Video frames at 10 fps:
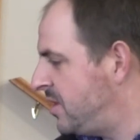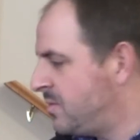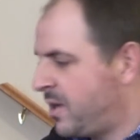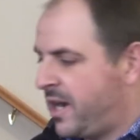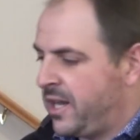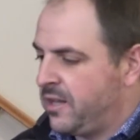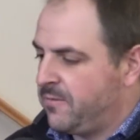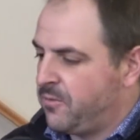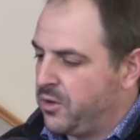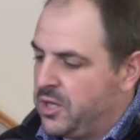I just want to highlight
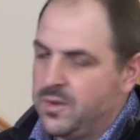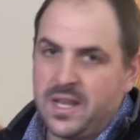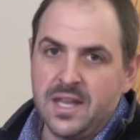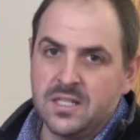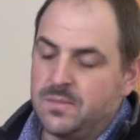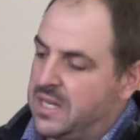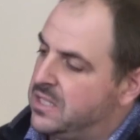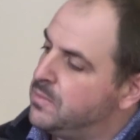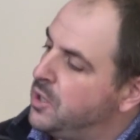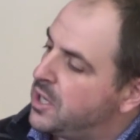for you again
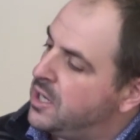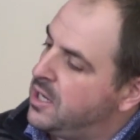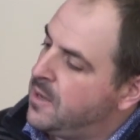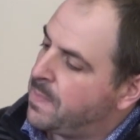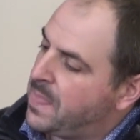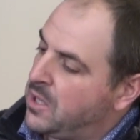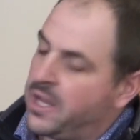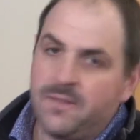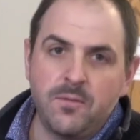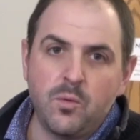Sabine's book, A
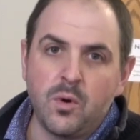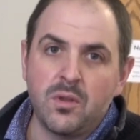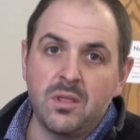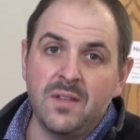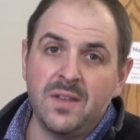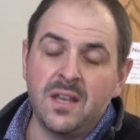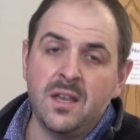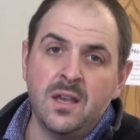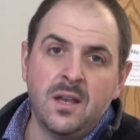Life Worth Living.